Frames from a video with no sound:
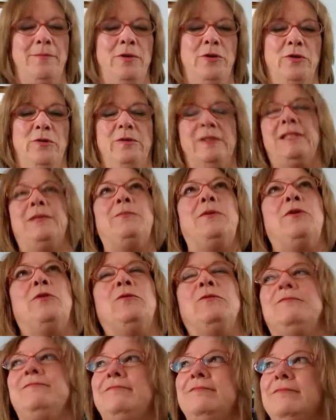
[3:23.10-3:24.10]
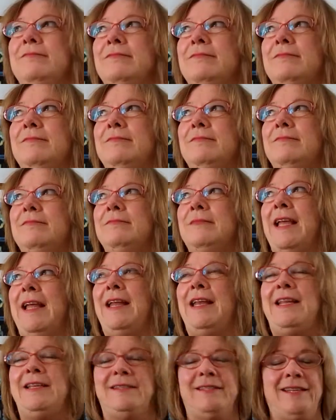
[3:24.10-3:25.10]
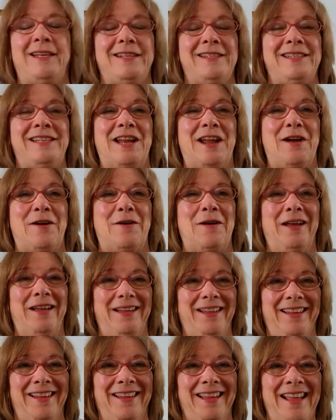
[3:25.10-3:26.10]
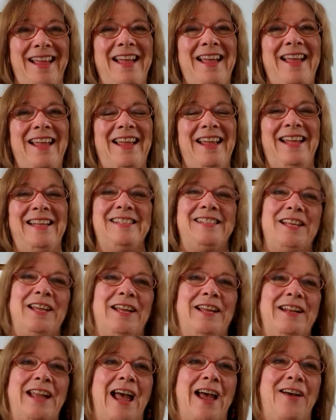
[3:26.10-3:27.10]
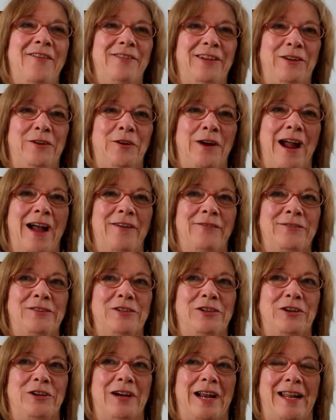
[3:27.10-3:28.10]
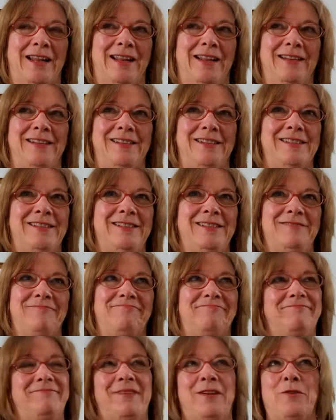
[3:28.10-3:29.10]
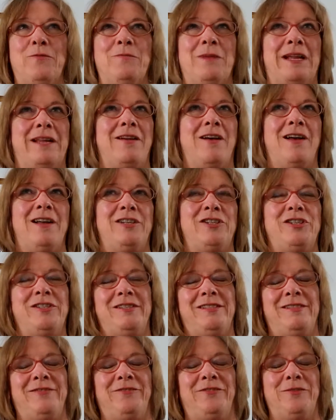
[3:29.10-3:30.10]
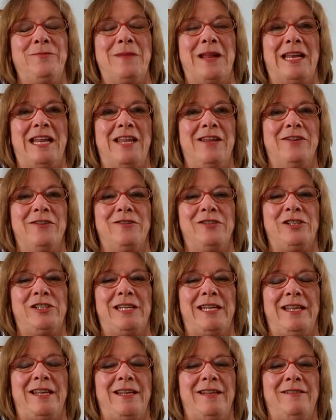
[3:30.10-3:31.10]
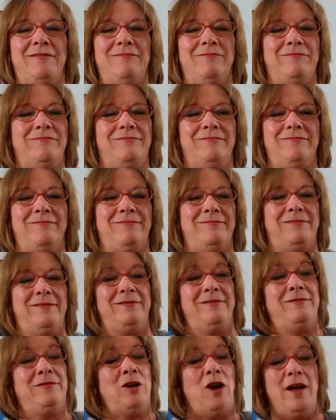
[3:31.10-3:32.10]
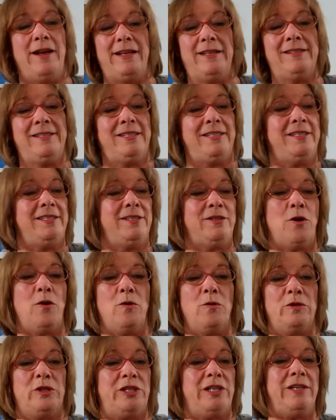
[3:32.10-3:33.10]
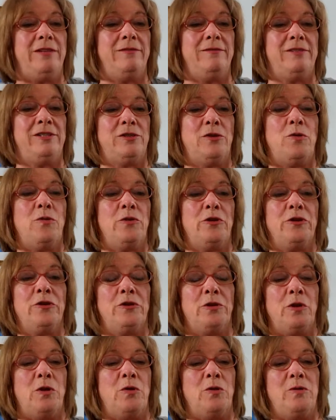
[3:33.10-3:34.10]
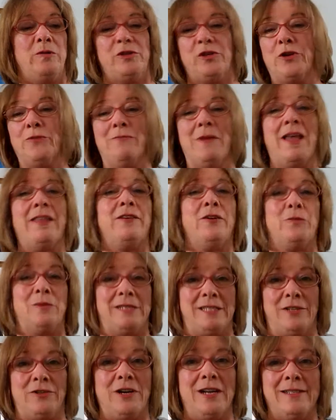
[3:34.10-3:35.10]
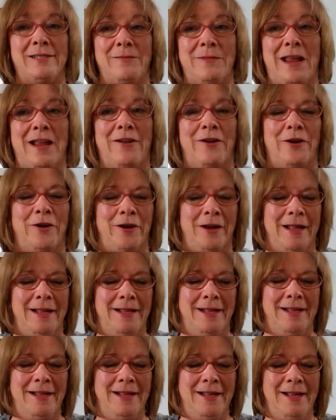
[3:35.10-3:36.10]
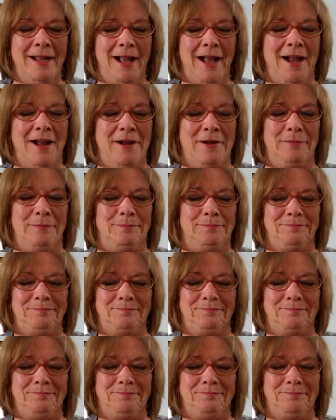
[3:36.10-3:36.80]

who is about 86 now, is an avid crafter, and oh my gosh, for many years she taught us to sew. She sewed her clothes. Her mother was a dressmaker. So